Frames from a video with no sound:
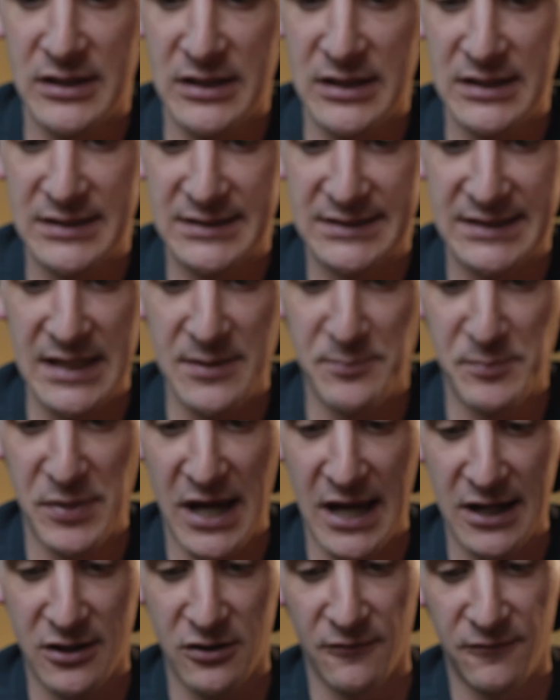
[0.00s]
the Seat
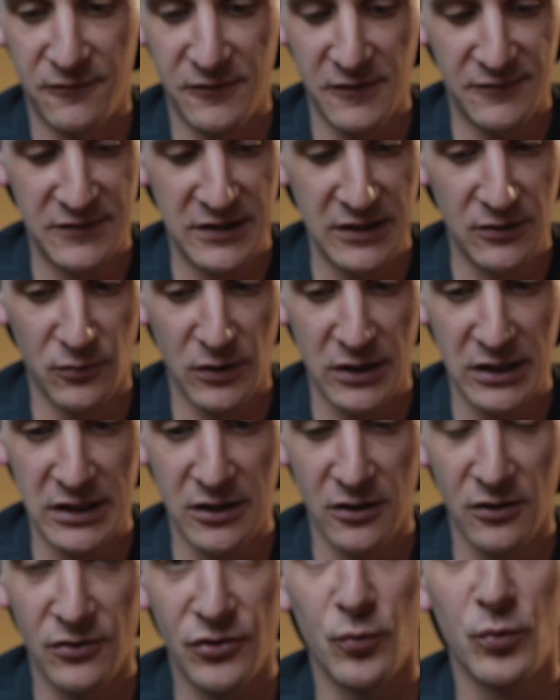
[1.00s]
Packer 15 right
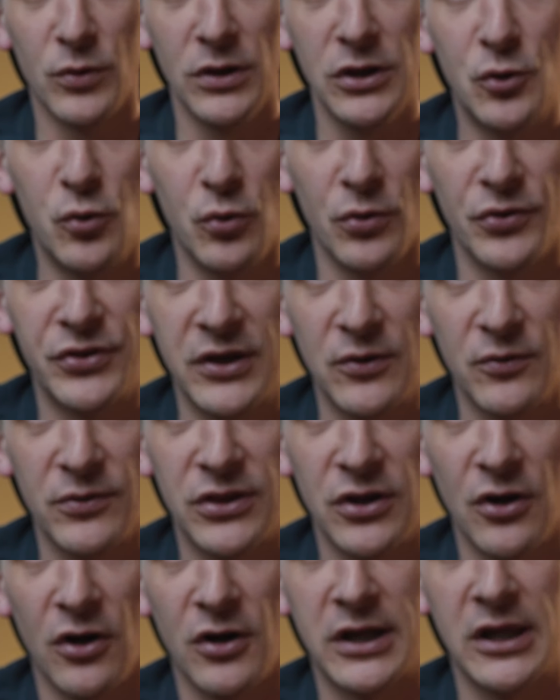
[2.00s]
here. The really cool thing with
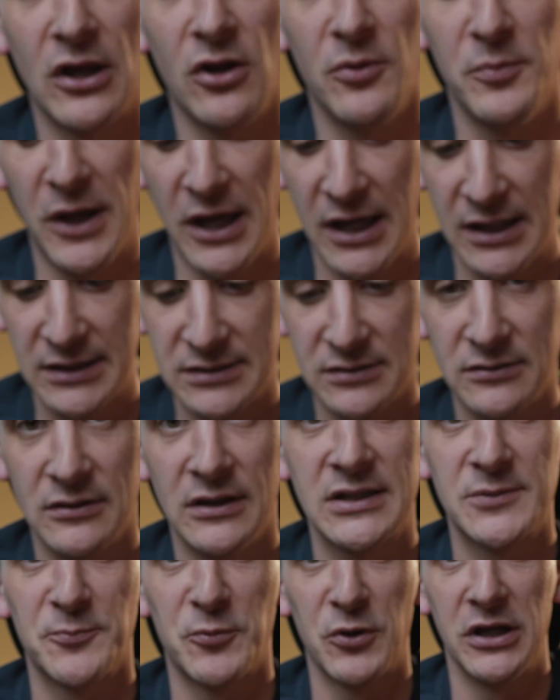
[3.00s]
the Arkell bags,
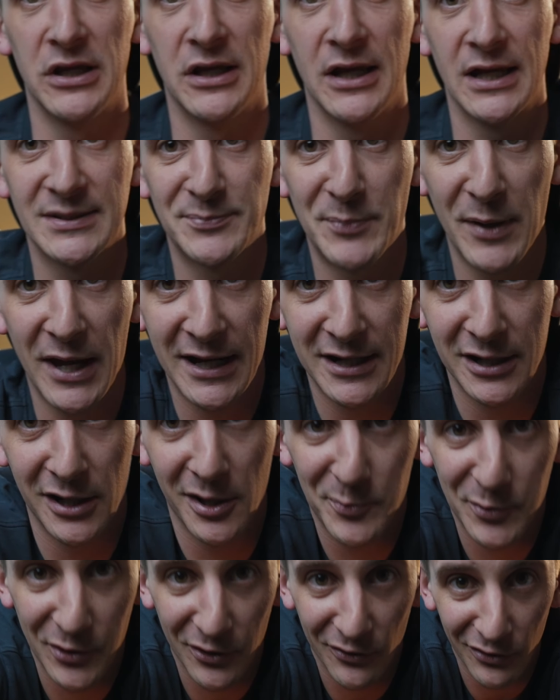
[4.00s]
let's bring you guys back
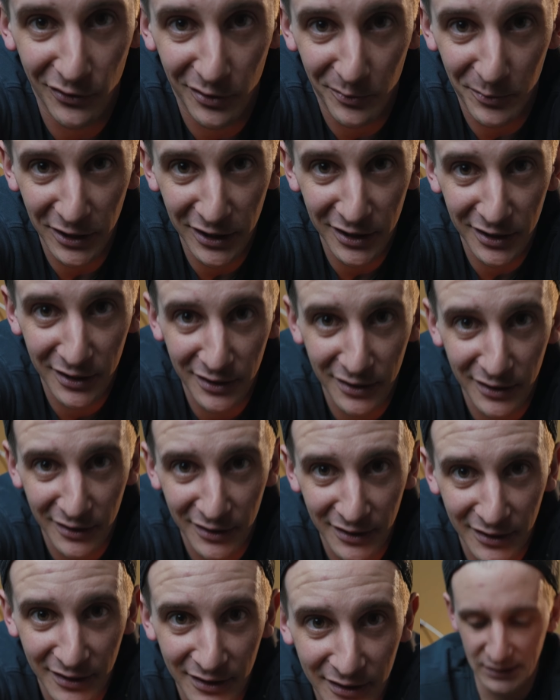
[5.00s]
up here a little bit.
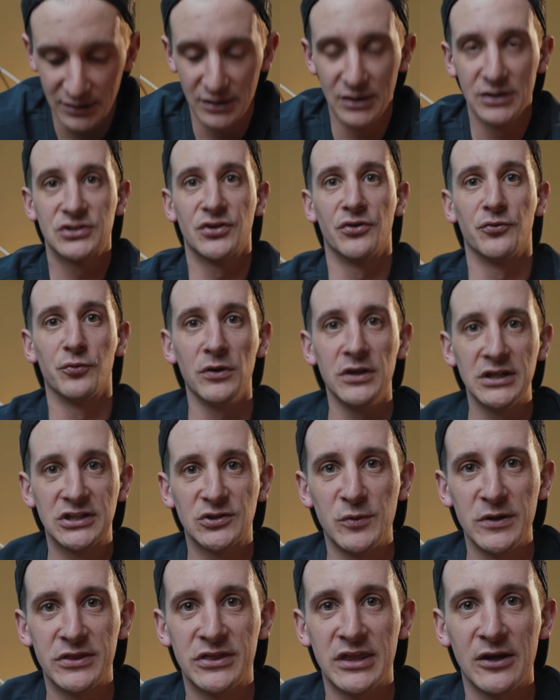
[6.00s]
So the really
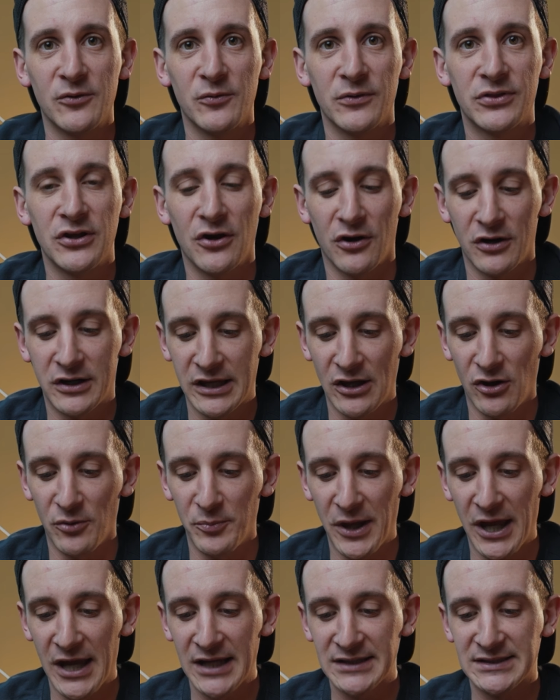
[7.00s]
sweet thing with the Arkell
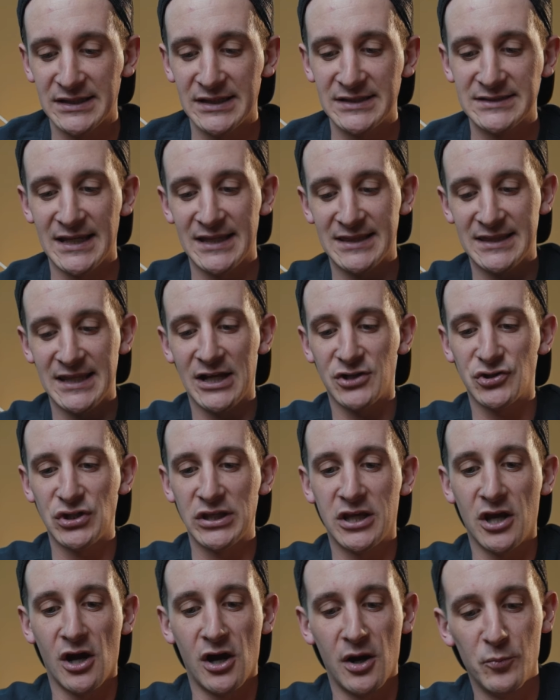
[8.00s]
bags is that they
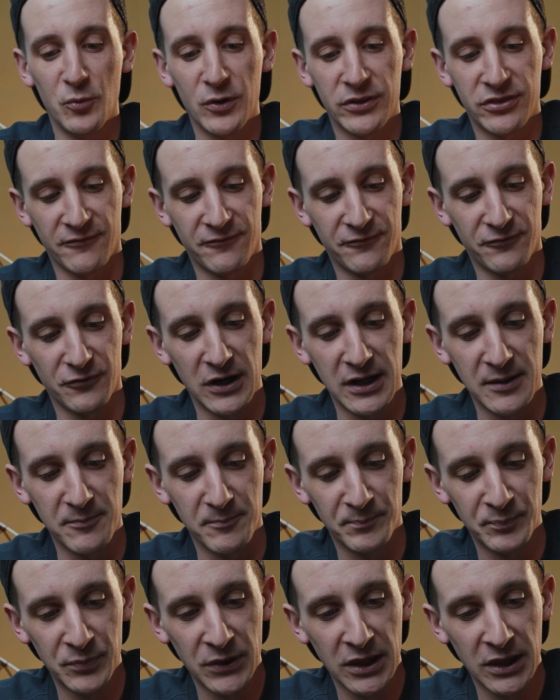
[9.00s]
actually come with a frame.